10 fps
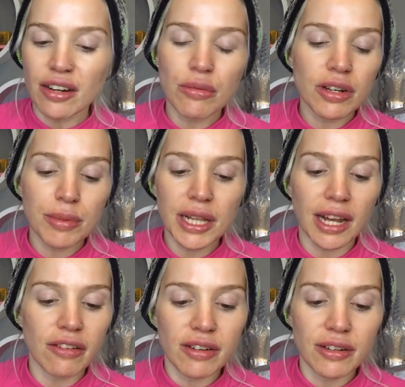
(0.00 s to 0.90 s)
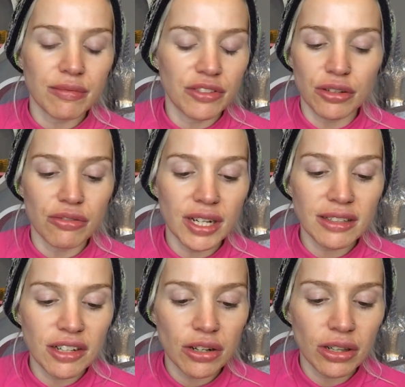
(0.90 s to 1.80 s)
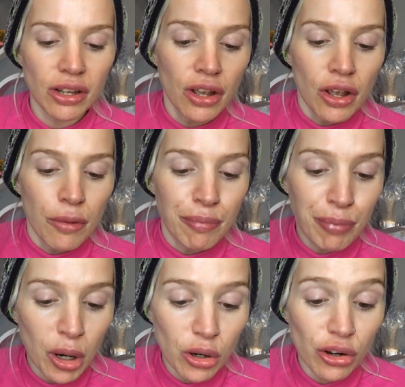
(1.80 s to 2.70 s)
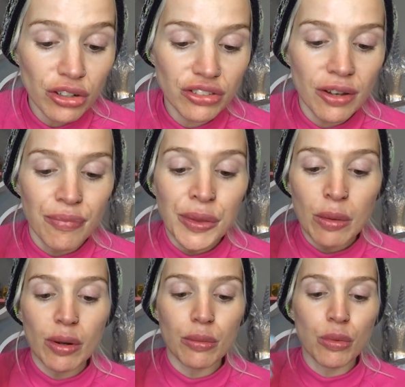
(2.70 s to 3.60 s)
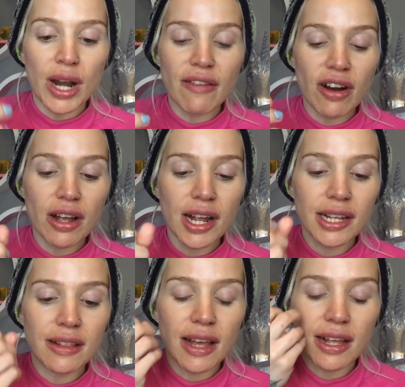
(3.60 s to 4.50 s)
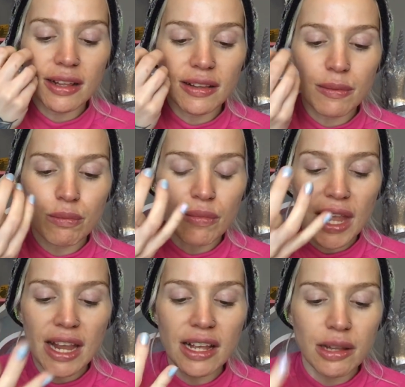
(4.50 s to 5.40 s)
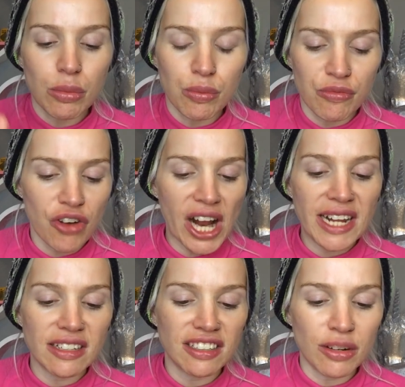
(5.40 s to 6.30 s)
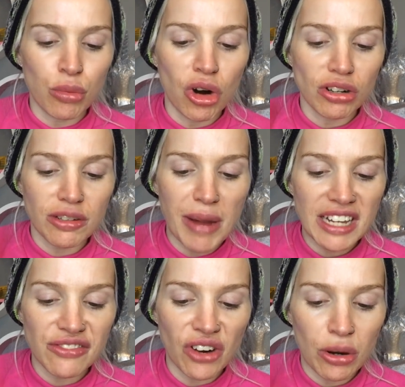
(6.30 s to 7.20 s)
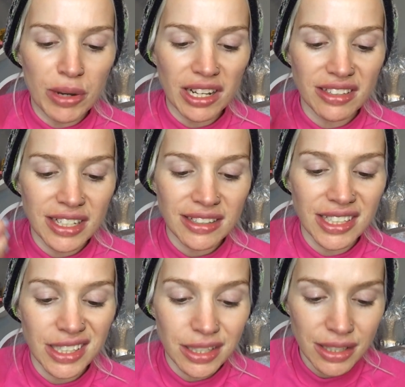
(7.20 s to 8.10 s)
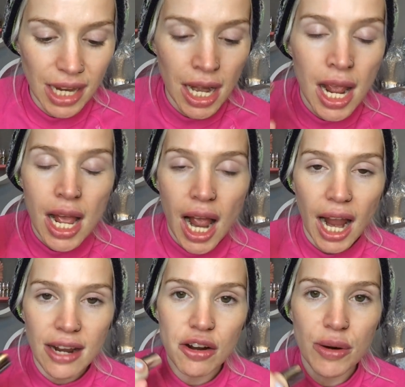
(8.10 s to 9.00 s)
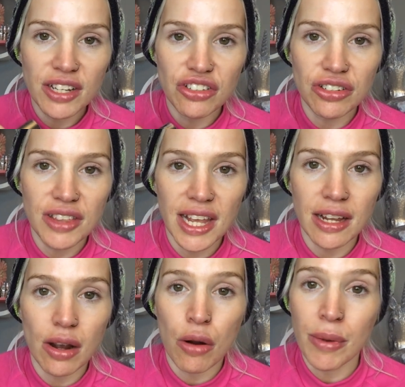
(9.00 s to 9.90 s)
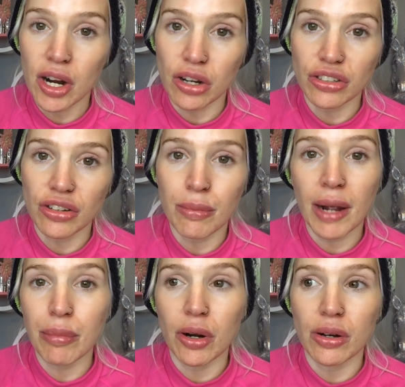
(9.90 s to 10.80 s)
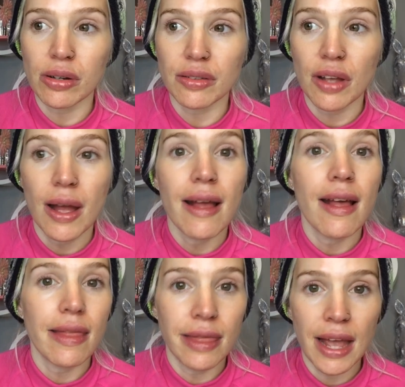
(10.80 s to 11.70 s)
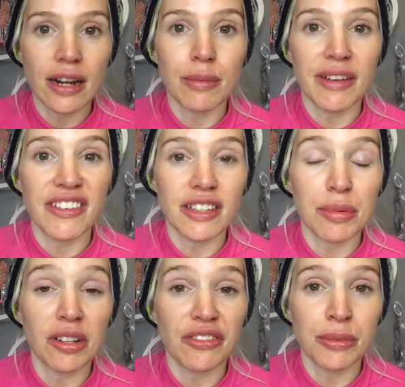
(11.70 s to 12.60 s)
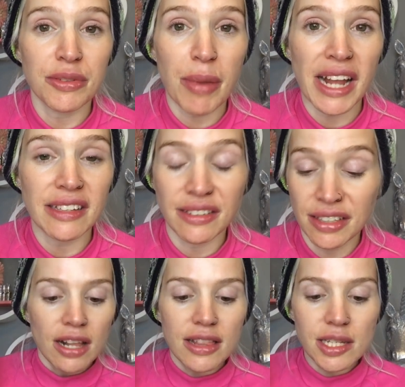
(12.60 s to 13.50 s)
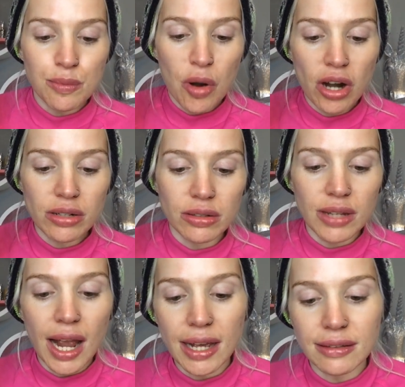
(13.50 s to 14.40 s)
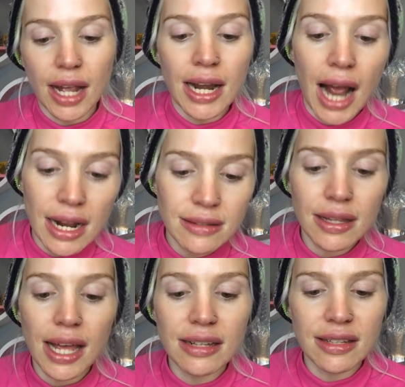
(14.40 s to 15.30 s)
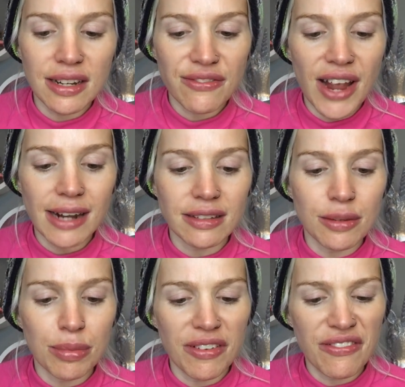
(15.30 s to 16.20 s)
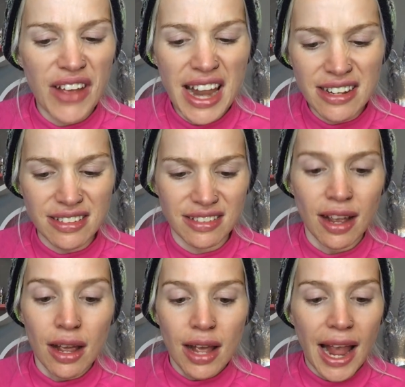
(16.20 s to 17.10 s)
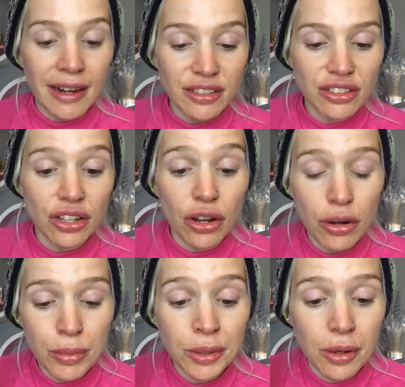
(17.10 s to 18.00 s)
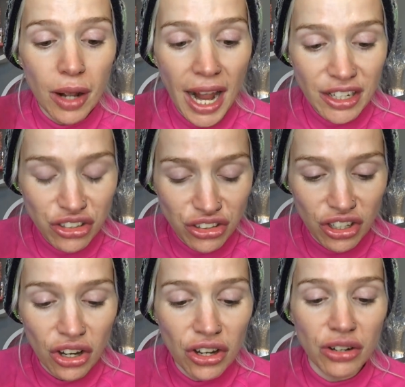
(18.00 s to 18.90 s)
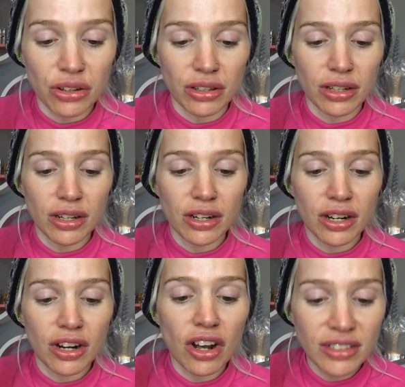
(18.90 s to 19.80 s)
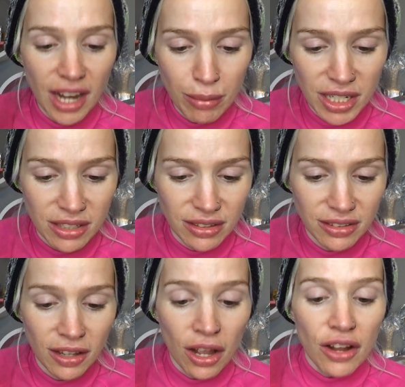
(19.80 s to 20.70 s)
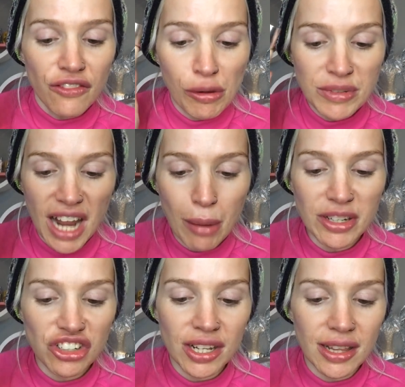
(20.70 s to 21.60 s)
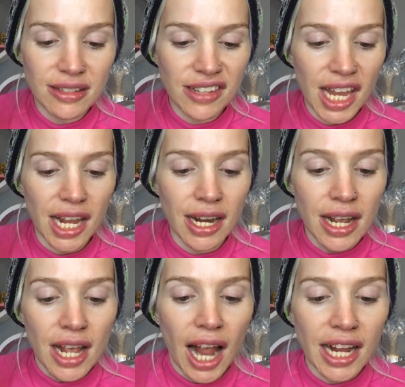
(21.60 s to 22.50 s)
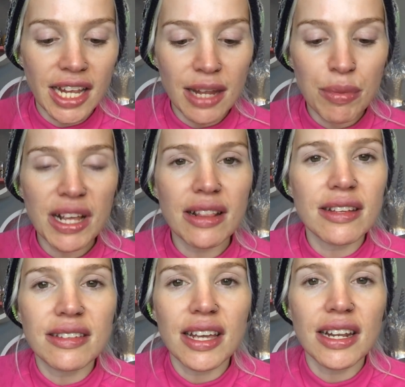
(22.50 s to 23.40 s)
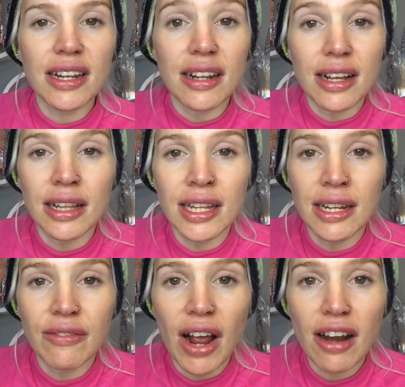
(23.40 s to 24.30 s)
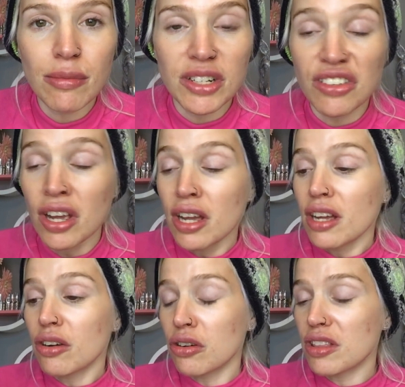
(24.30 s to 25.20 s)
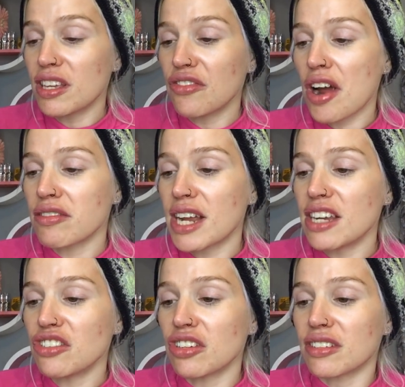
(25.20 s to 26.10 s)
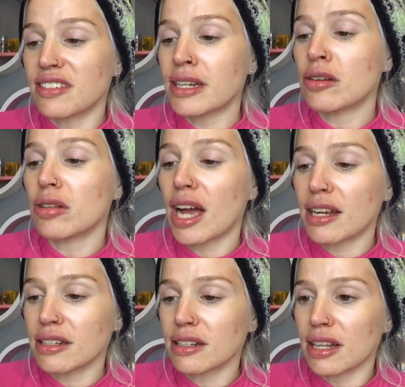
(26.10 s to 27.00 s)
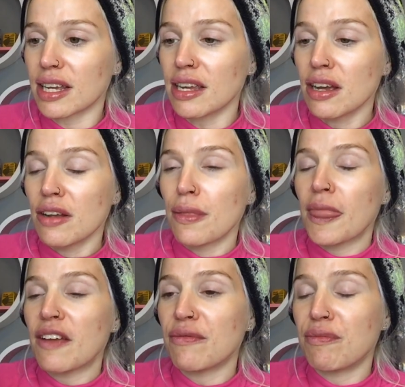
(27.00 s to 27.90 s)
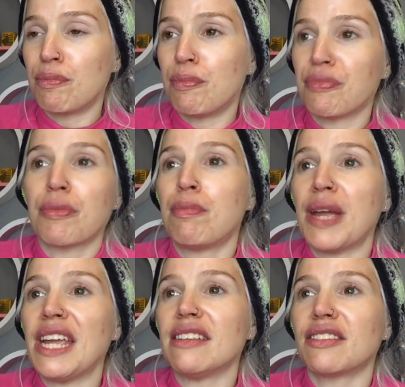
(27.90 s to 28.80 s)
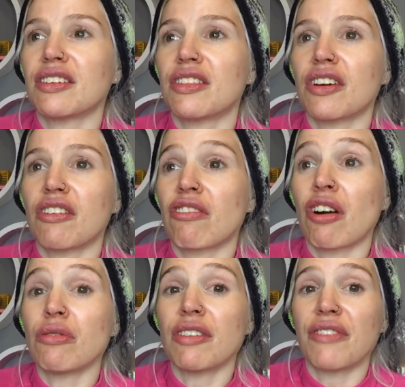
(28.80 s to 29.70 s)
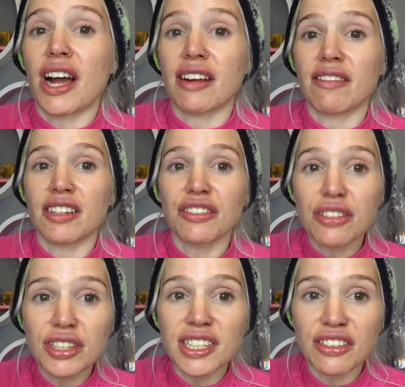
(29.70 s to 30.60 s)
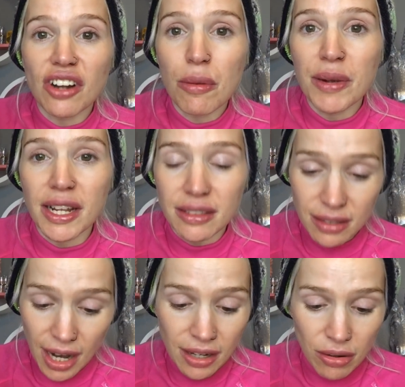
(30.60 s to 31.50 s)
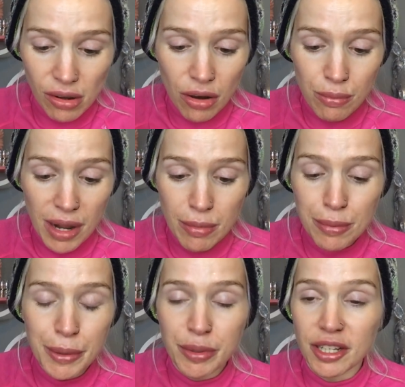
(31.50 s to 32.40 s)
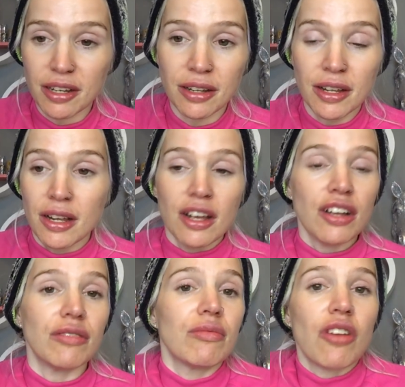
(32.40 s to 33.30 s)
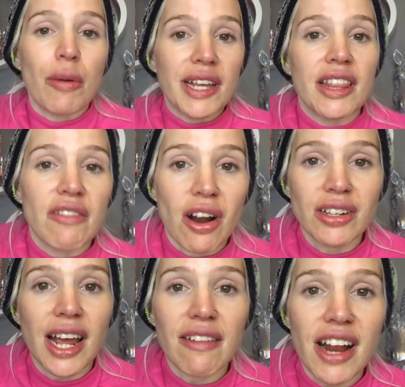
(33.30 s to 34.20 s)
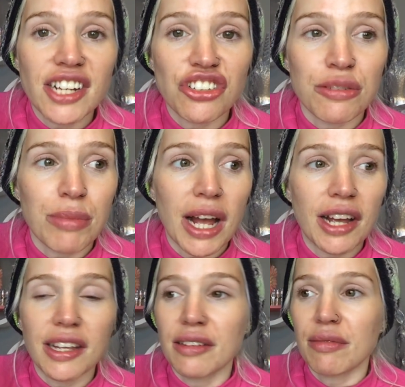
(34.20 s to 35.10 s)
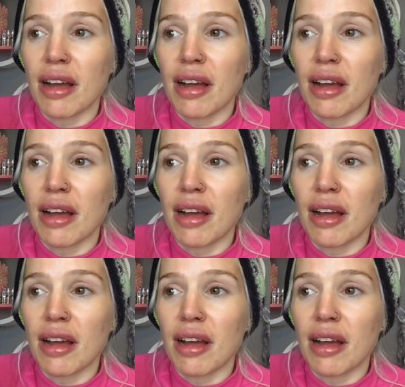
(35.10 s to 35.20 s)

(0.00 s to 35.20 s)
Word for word: I don't want to be like too critical, but whenever I hear the phrase water based formula sinks into skin, I always just think, oh my gosh, my pores they're going to be visible from space. This product has an isolated effect to prevent external, external contaminants from damaging the skin and keeping the skin in a clean environment. Could this foundation single-handedly beat the coronavirus? Could it stop it? I don't know. Maybe people are going in the wrong direction by